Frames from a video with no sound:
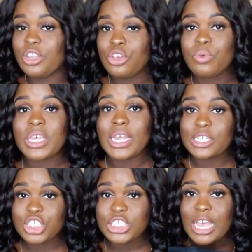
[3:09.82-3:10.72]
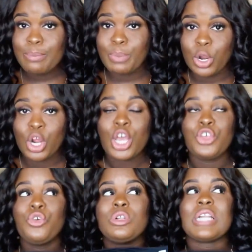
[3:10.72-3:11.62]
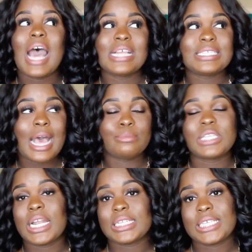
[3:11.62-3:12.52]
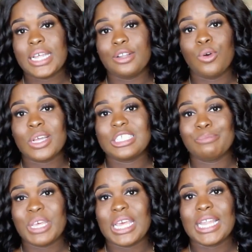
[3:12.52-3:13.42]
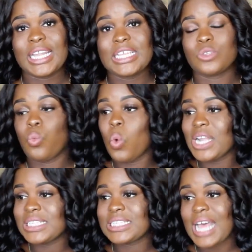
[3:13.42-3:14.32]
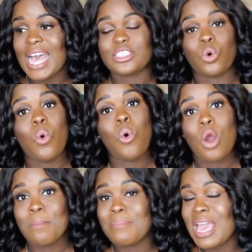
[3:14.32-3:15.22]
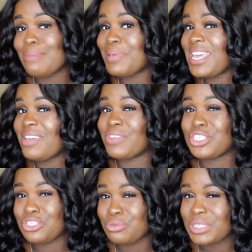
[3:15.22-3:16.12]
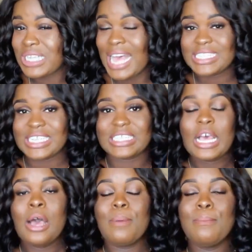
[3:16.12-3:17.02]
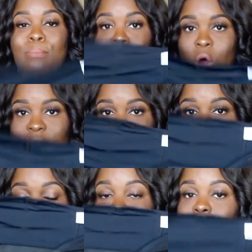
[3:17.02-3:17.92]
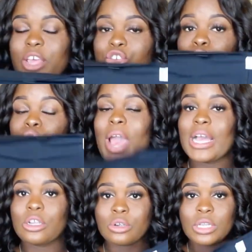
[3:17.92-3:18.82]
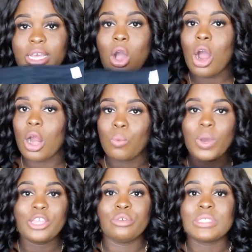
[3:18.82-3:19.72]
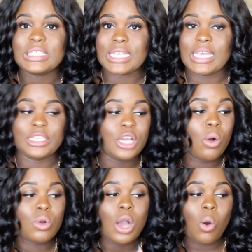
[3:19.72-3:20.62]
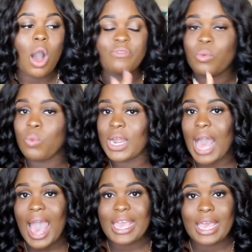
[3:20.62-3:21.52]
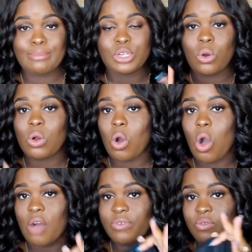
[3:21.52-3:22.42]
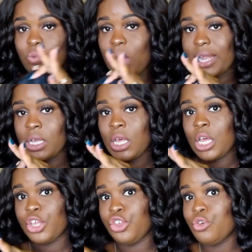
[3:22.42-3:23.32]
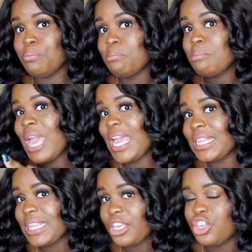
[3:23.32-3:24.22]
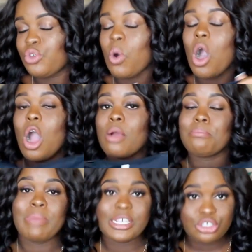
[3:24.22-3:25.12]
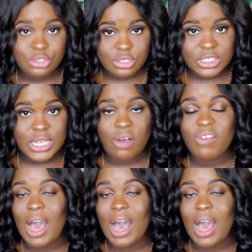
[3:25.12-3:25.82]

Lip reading: When you get a shaper, you're 9 times out of 10 going to be at least one size or maybe even 2 sizes more than what you regularly are, what you see. Don't go of what I am. Don't go off of what you may think you are. Measure yourself.